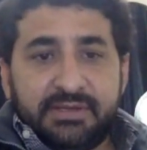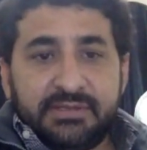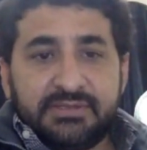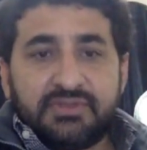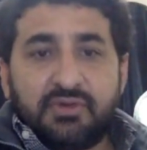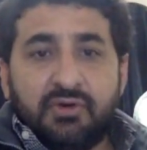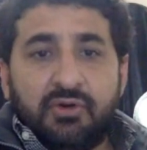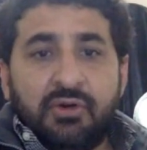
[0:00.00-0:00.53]

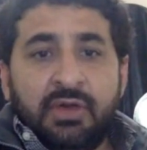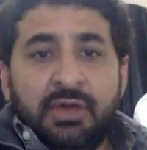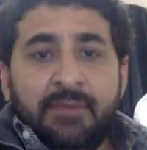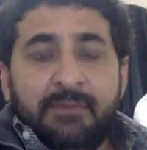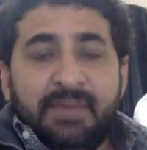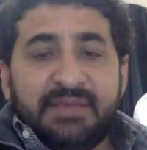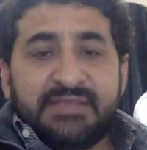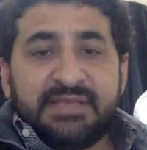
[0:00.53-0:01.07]
So
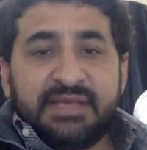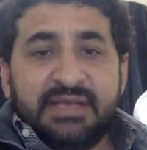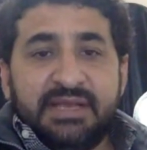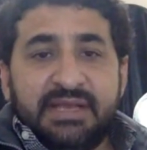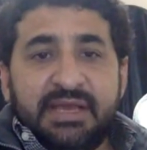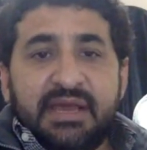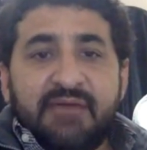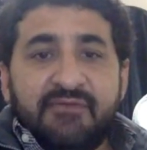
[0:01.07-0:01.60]

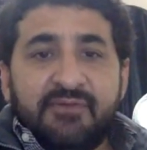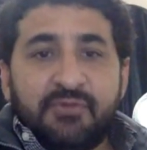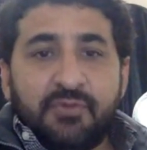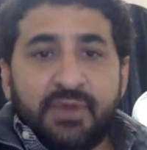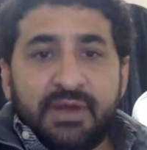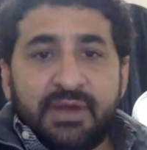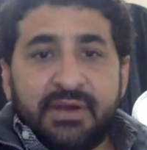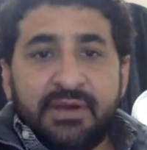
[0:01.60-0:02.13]
basically
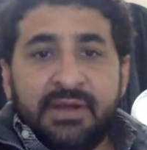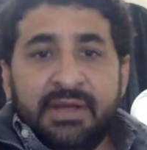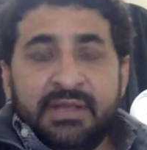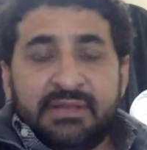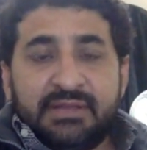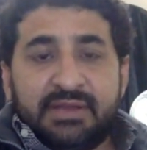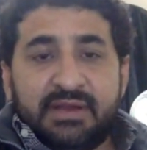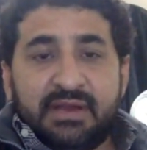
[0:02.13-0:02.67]
everywhere
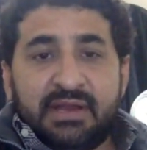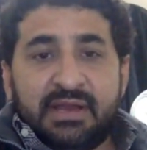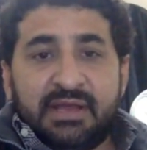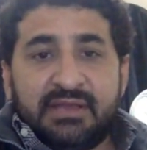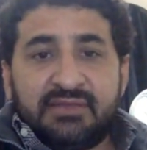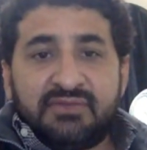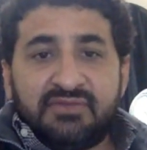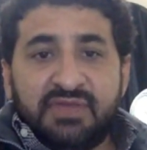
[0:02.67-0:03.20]
there are
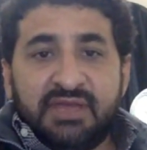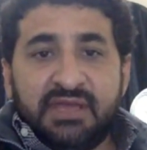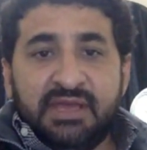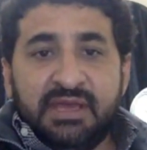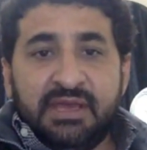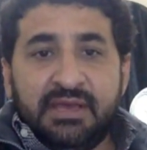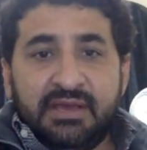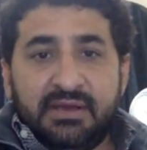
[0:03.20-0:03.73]
like
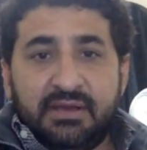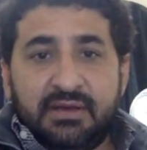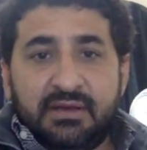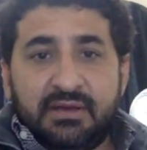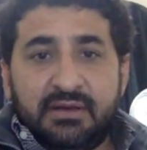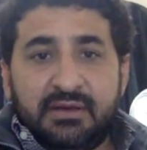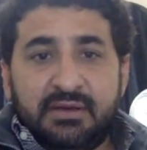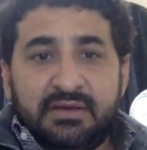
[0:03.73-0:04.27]
3
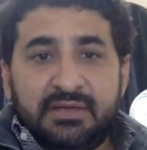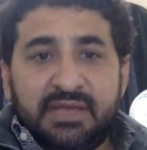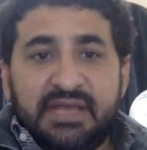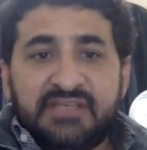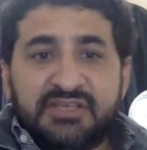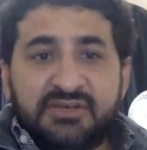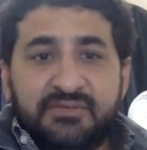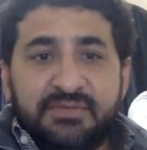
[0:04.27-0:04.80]

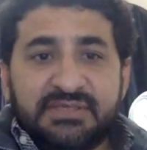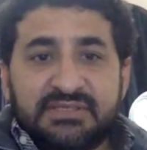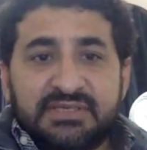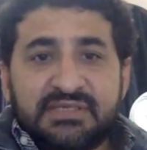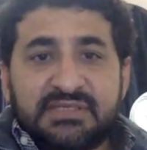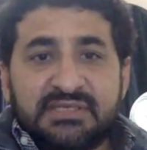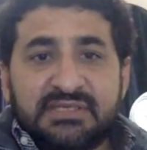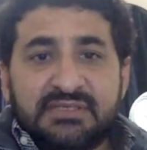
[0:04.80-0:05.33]
natural
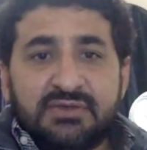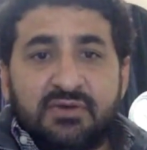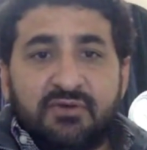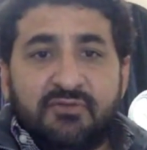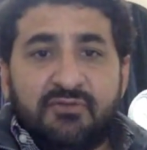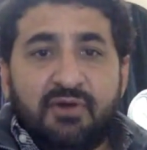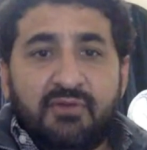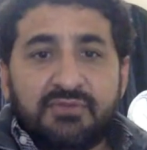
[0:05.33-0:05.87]
businesses or
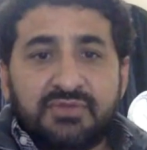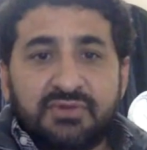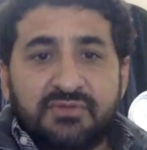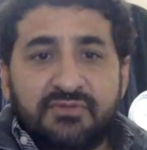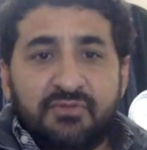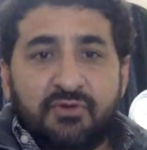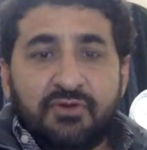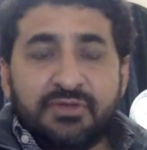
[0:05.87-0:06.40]
forms of
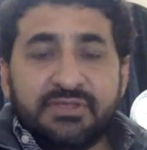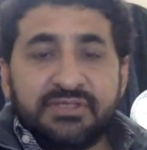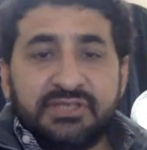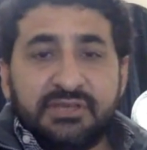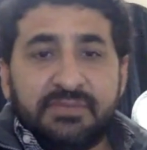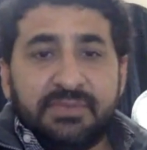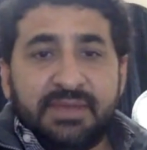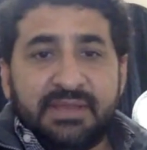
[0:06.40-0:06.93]

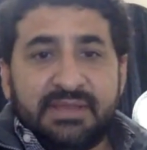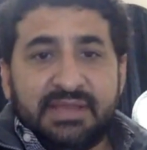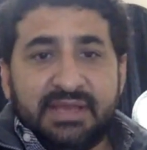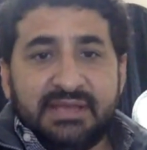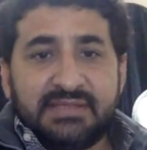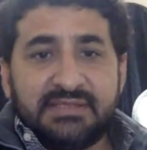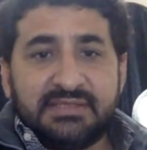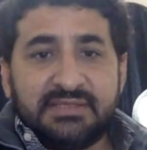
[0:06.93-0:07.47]
ownership, and
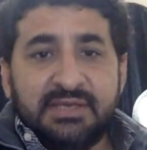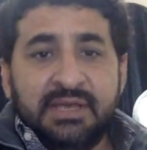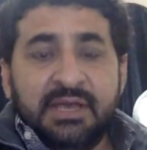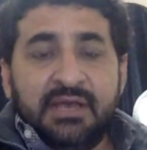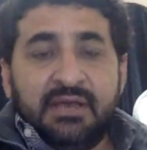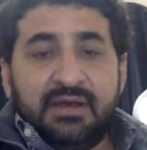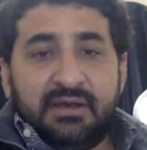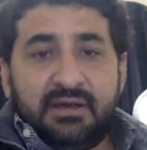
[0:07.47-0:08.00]
that's
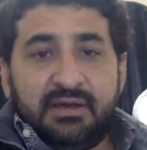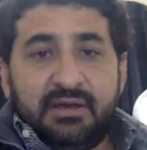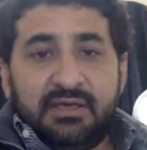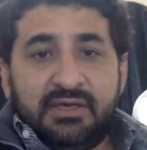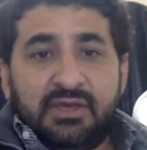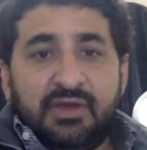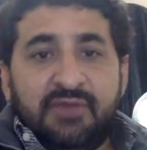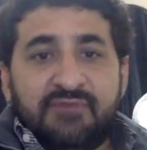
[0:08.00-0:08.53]

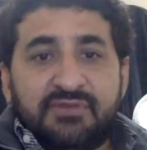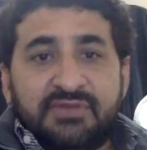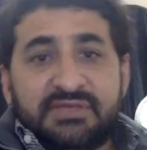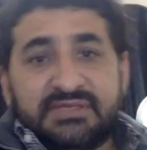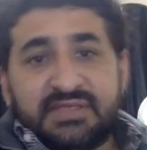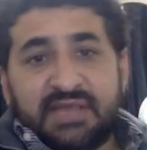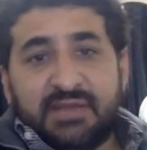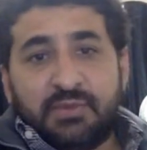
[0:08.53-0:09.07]
you have to
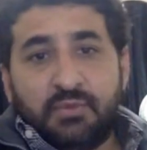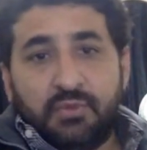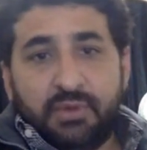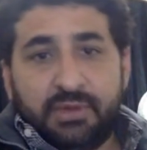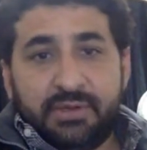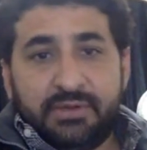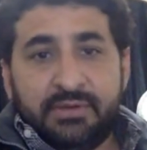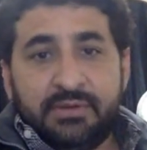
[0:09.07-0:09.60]
decide
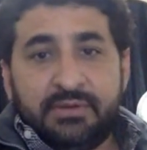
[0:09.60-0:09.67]
one.